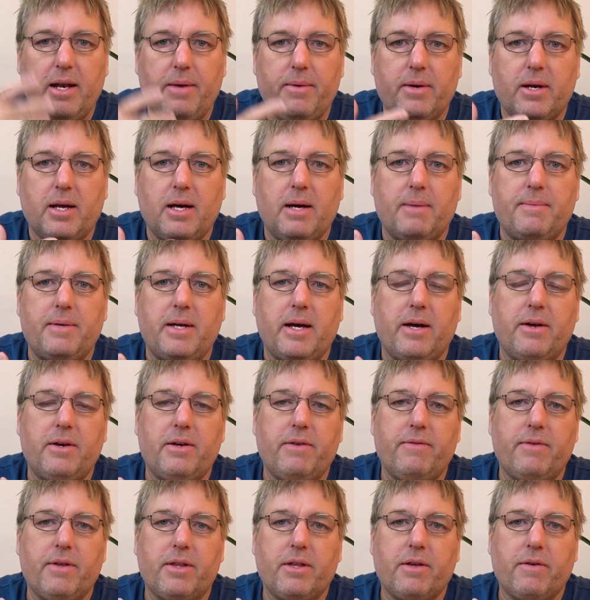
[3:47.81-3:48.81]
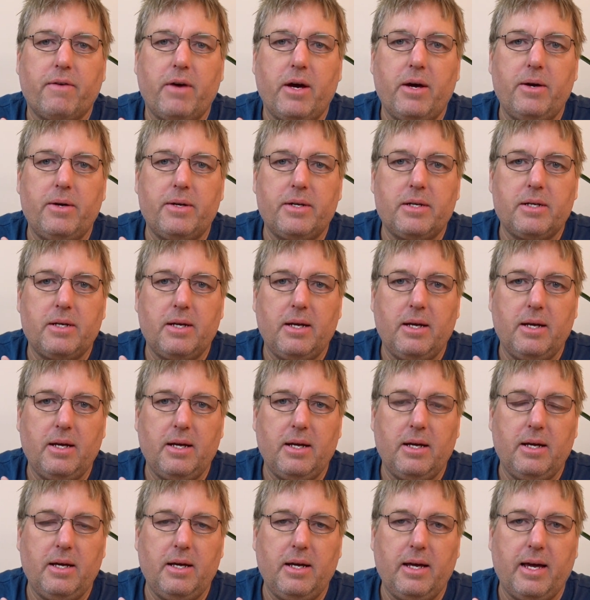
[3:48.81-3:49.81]
They would come down to the throat
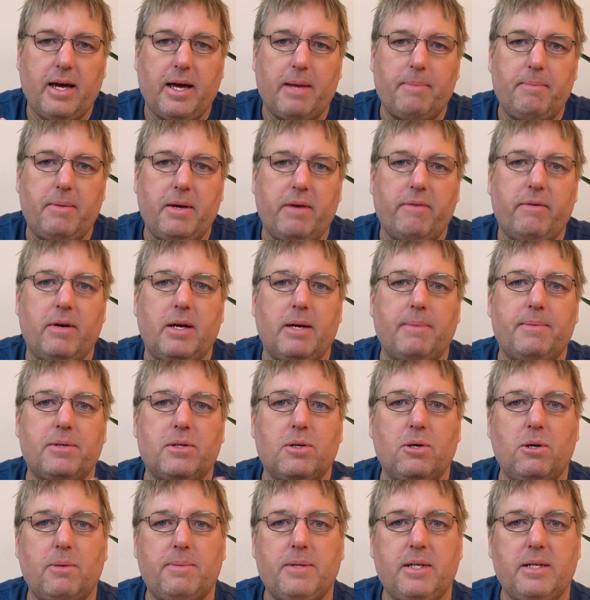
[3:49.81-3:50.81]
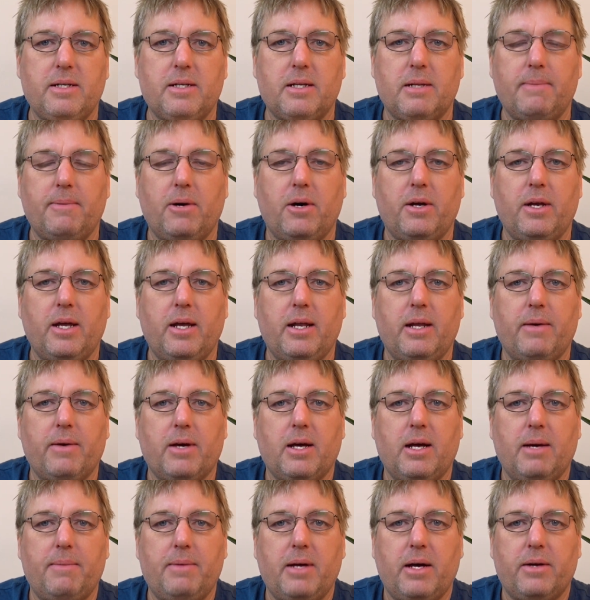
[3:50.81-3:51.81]
and be reabsorbed into the body. They
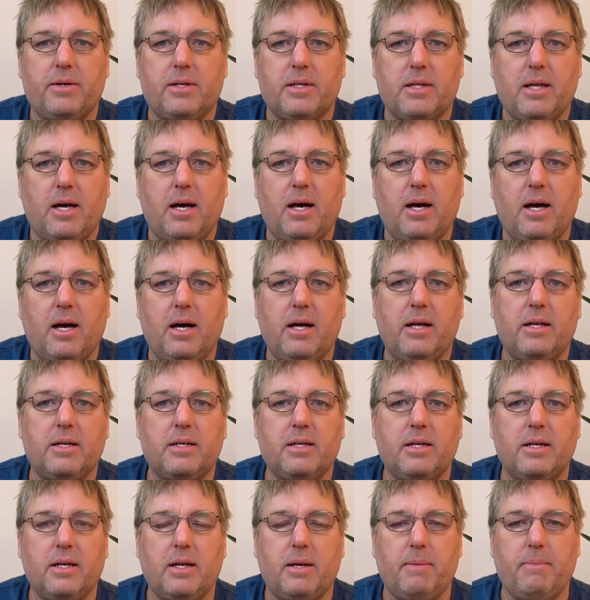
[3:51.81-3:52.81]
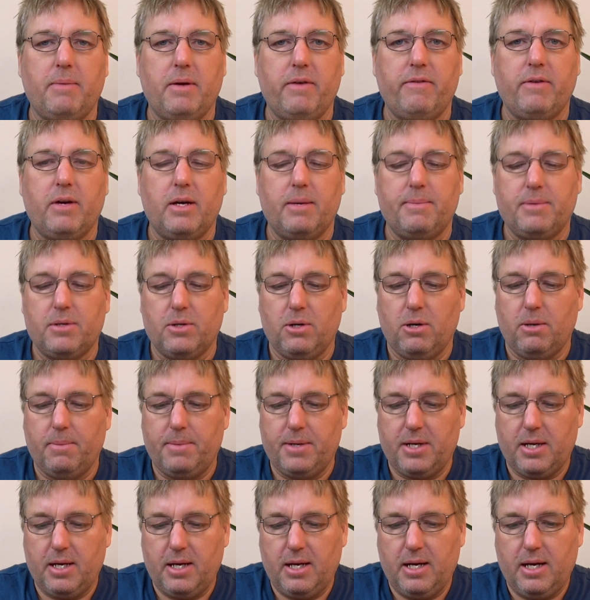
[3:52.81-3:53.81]
would come down to the heart and be
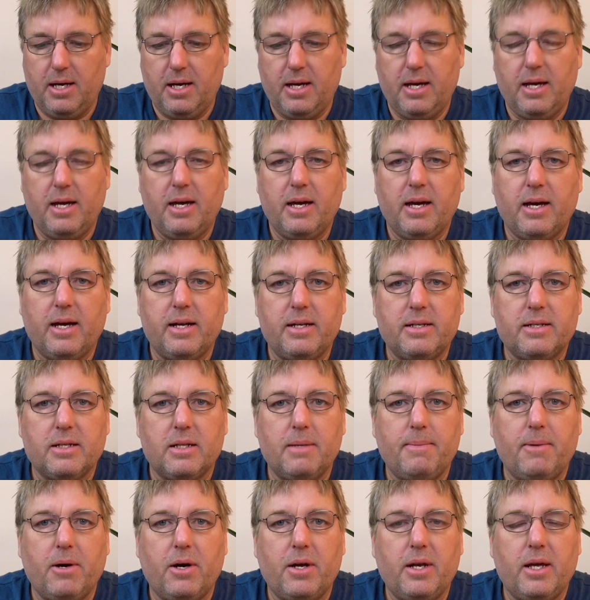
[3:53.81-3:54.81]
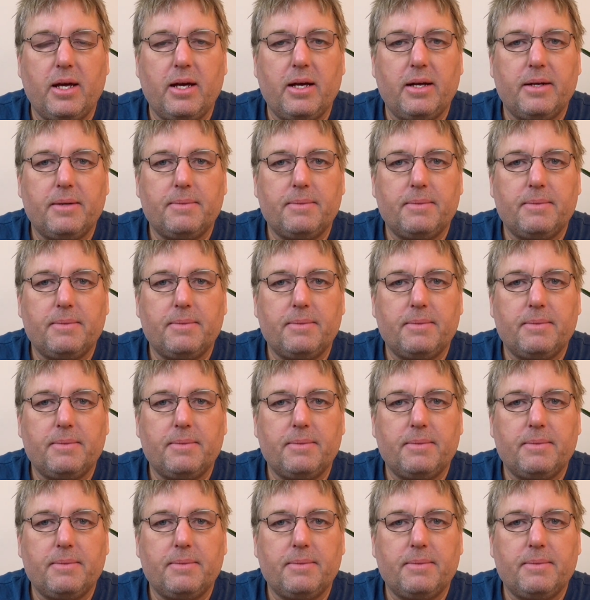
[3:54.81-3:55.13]
reabsorbed into the body.